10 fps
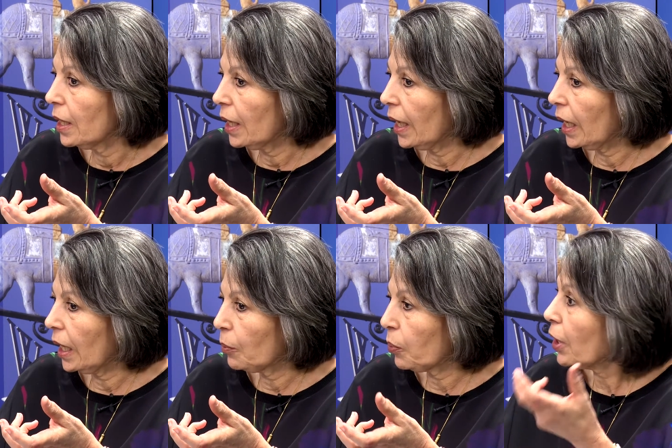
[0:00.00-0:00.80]

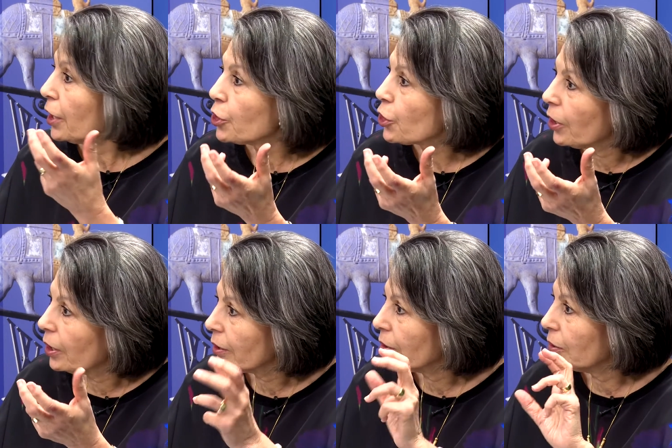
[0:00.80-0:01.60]
a pie
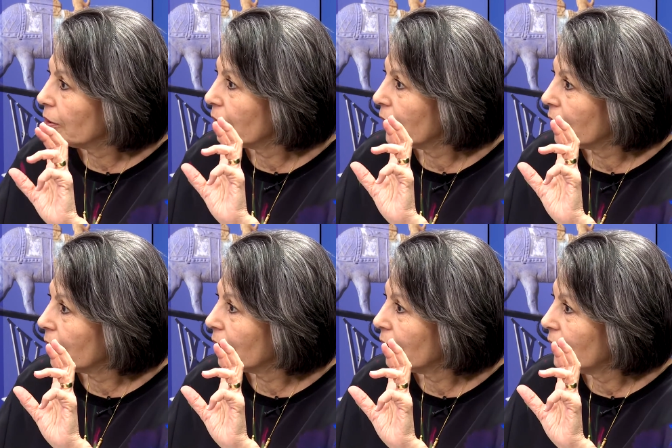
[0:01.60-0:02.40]
chart or
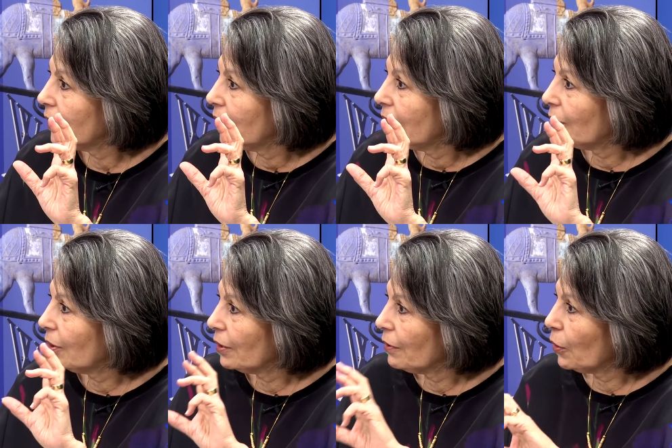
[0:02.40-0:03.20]

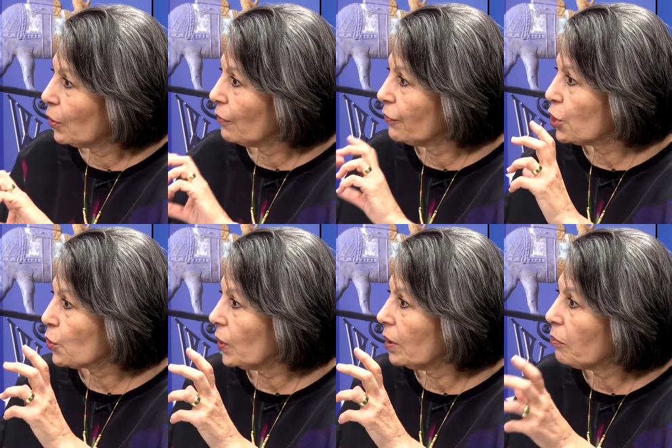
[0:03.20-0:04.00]
a
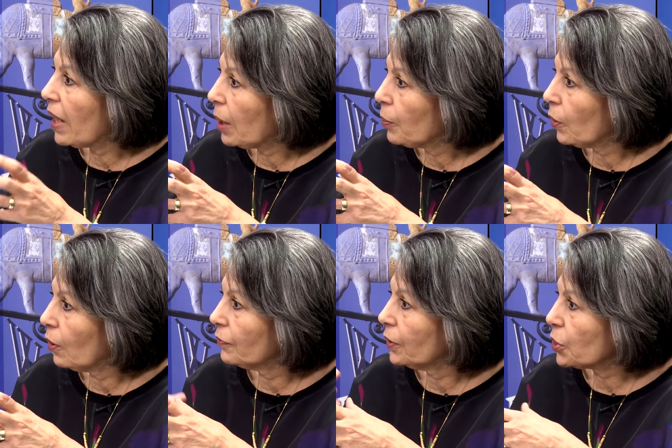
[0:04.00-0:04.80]
visual map
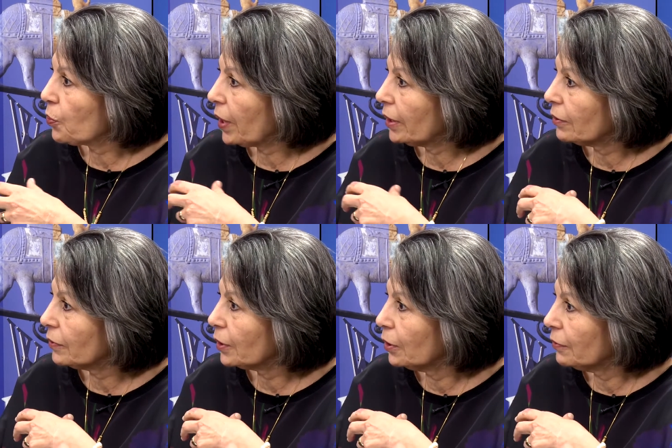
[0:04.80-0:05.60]
of the spread
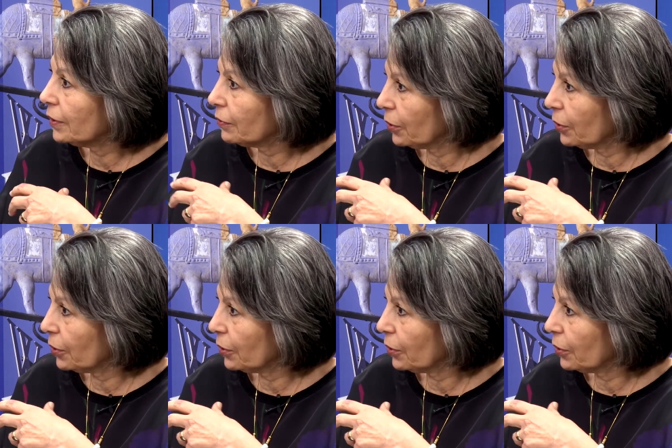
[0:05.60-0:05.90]
of COVID,